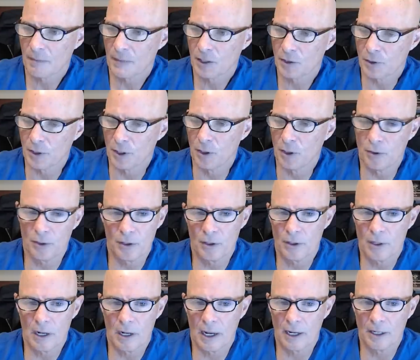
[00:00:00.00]
so i
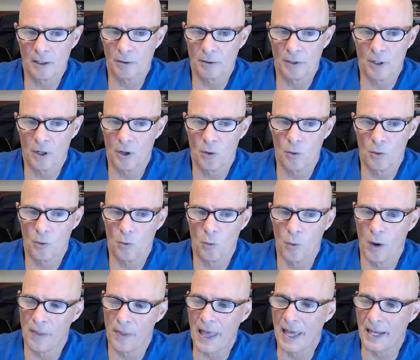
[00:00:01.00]
don't i don't know
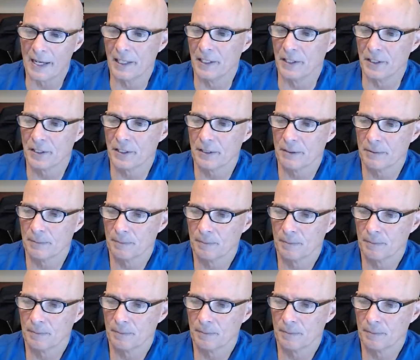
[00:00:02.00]
what that is